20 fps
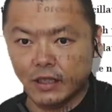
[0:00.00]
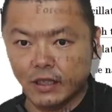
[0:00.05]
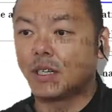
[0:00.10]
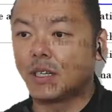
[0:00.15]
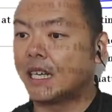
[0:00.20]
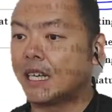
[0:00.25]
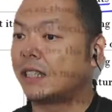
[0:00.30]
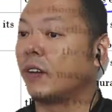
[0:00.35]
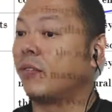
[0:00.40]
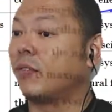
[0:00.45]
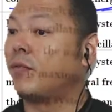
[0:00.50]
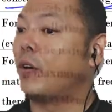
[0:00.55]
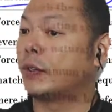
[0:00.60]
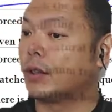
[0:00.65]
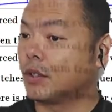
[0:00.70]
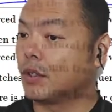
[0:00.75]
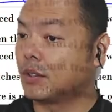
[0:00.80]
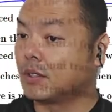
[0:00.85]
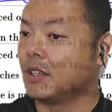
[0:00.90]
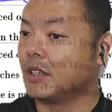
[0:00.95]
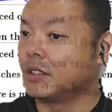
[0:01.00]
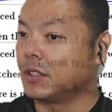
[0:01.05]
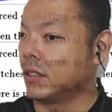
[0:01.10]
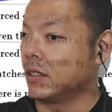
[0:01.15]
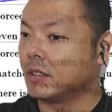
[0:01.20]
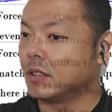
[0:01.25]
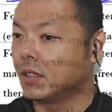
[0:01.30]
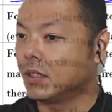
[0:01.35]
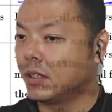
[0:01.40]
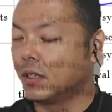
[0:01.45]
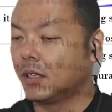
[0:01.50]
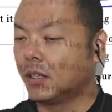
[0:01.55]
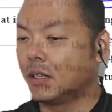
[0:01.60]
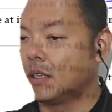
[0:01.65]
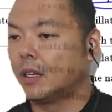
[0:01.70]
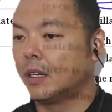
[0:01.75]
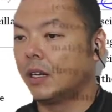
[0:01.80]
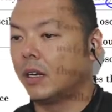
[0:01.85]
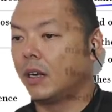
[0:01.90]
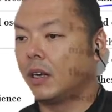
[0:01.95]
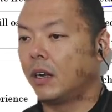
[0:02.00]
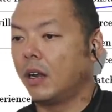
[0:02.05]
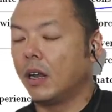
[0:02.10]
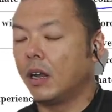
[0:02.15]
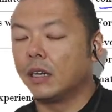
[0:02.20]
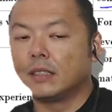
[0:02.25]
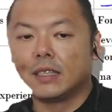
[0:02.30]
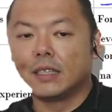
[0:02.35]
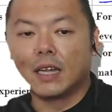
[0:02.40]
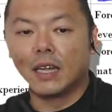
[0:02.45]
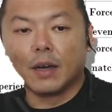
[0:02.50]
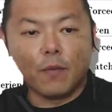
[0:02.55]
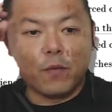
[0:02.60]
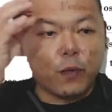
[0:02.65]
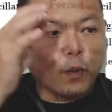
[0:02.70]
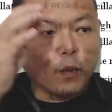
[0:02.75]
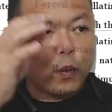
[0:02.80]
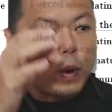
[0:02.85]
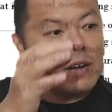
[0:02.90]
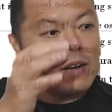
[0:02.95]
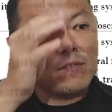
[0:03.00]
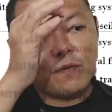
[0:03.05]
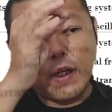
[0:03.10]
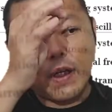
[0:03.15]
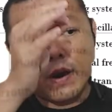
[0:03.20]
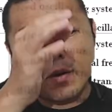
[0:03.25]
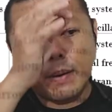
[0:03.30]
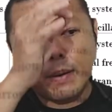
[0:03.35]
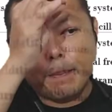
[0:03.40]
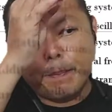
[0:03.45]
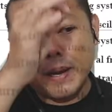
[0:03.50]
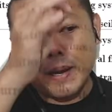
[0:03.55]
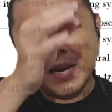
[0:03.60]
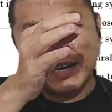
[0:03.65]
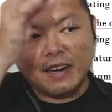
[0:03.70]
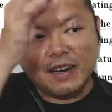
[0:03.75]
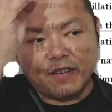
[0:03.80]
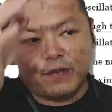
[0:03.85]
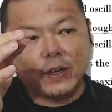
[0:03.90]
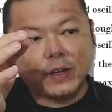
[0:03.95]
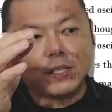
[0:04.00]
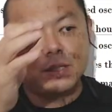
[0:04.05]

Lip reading: that's the forced oscillation. The one very big difference